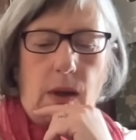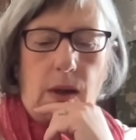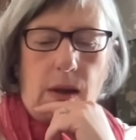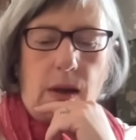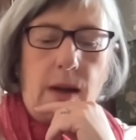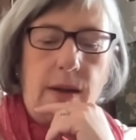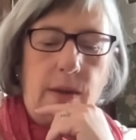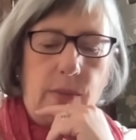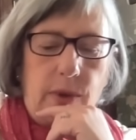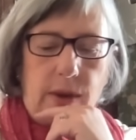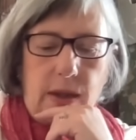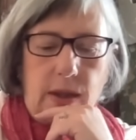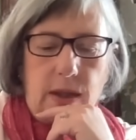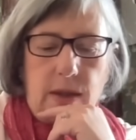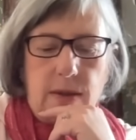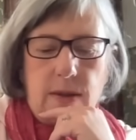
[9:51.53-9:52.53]
I know what
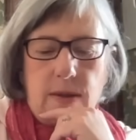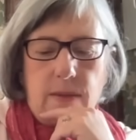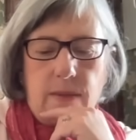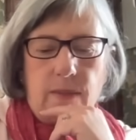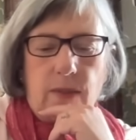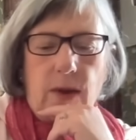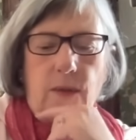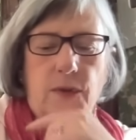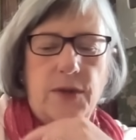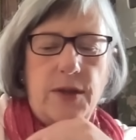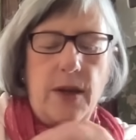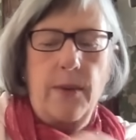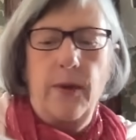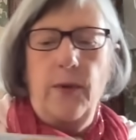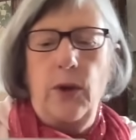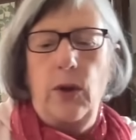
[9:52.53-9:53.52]
that is. If
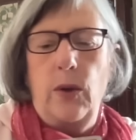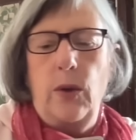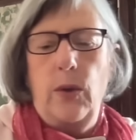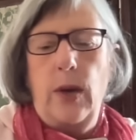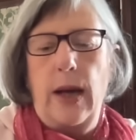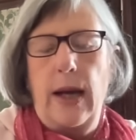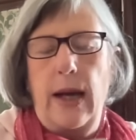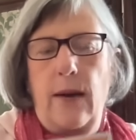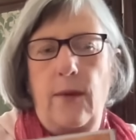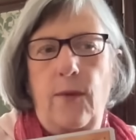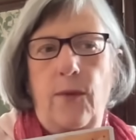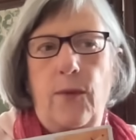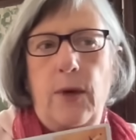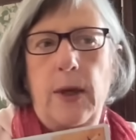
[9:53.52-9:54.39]
some of you have